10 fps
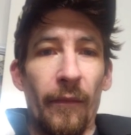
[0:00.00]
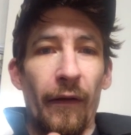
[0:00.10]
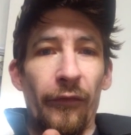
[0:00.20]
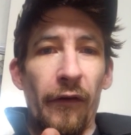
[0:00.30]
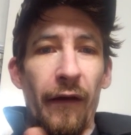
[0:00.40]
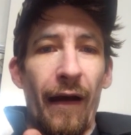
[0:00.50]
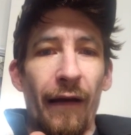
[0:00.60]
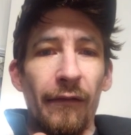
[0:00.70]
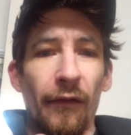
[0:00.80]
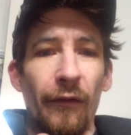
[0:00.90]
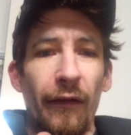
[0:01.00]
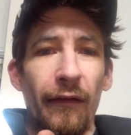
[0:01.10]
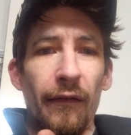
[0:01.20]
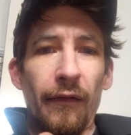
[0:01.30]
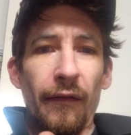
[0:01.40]
But if you gas on it,
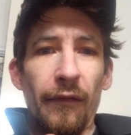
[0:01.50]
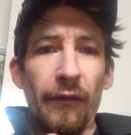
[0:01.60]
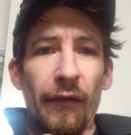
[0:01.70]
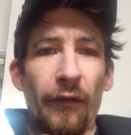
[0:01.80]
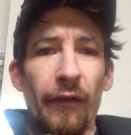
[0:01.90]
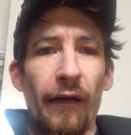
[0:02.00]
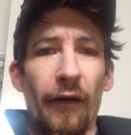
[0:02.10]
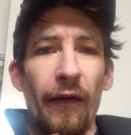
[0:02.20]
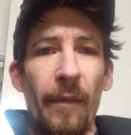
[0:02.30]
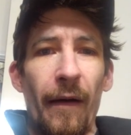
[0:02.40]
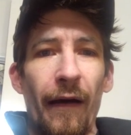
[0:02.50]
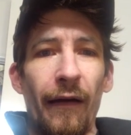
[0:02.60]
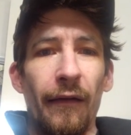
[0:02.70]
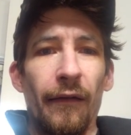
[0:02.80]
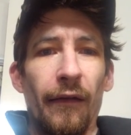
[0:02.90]
it's not really all that
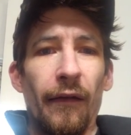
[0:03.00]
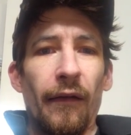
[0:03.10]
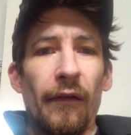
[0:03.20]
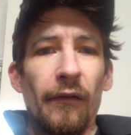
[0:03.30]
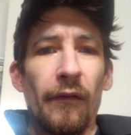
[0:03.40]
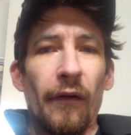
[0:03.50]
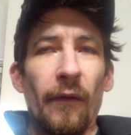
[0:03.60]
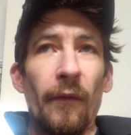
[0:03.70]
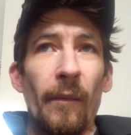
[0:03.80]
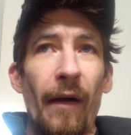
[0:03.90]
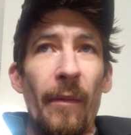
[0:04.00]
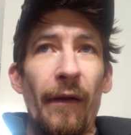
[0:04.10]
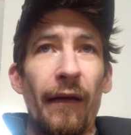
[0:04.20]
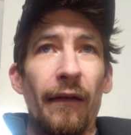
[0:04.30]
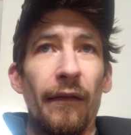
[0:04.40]
bad. So I was like, well,
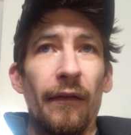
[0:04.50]
maybe